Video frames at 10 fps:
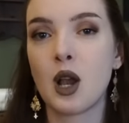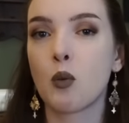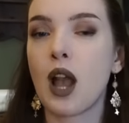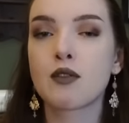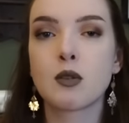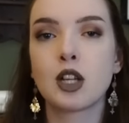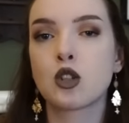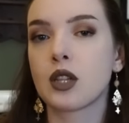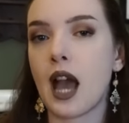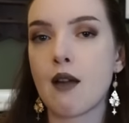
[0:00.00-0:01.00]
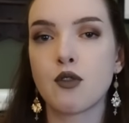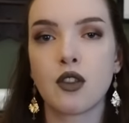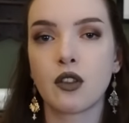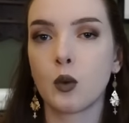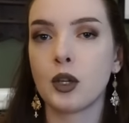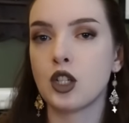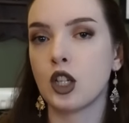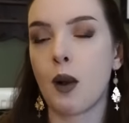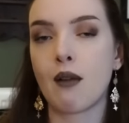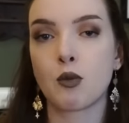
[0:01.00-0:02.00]
We have to make sure that everything that we
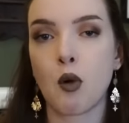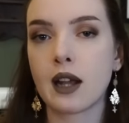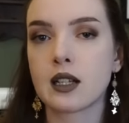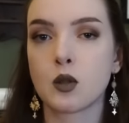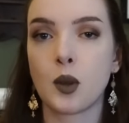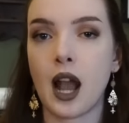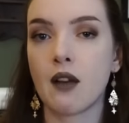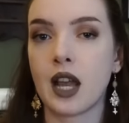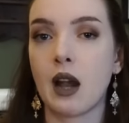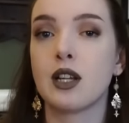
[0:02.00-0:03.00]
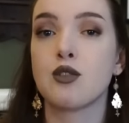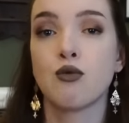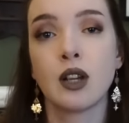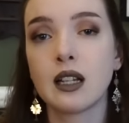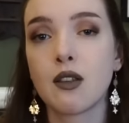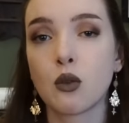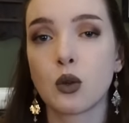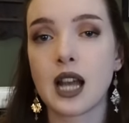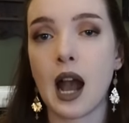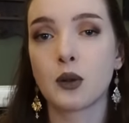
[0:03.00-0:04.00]
do, every practice that we carry out is really
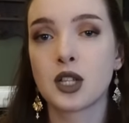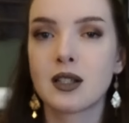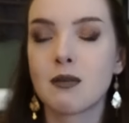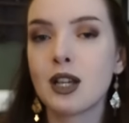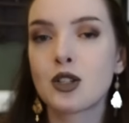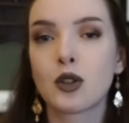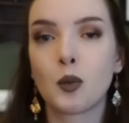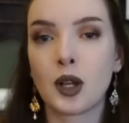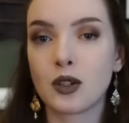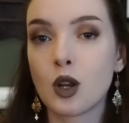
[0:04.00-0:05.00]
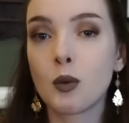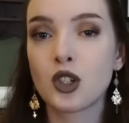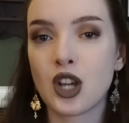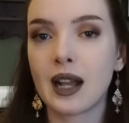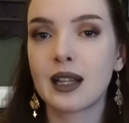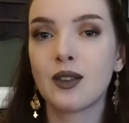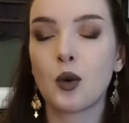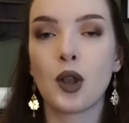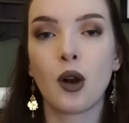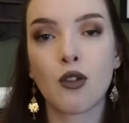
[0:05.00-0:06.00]
thought out, to make sure that we are double checking, that
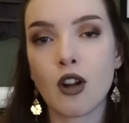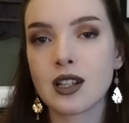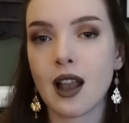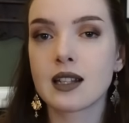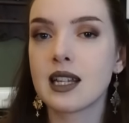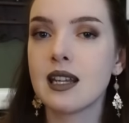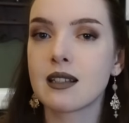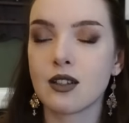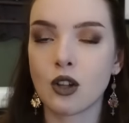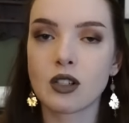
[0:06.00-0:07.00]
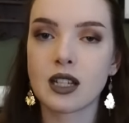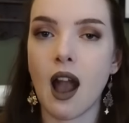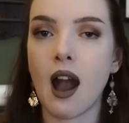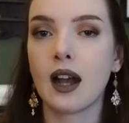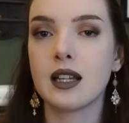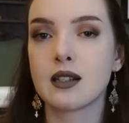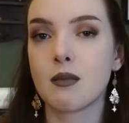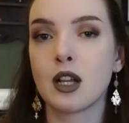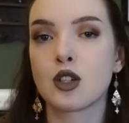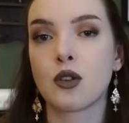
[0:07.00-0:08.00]
we are crossing our T's and dotting our I's to
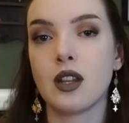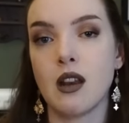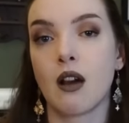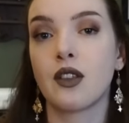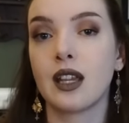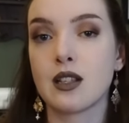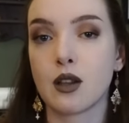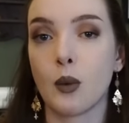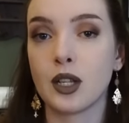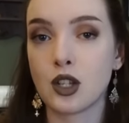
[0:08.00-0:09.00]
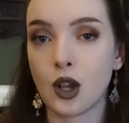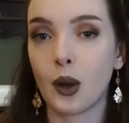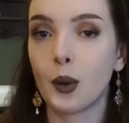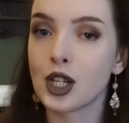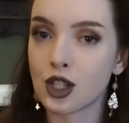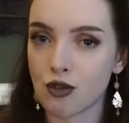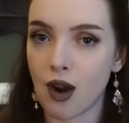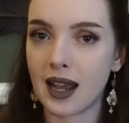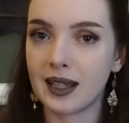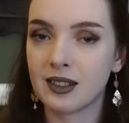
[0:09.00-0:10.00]
make sure that nothing is going to go astray.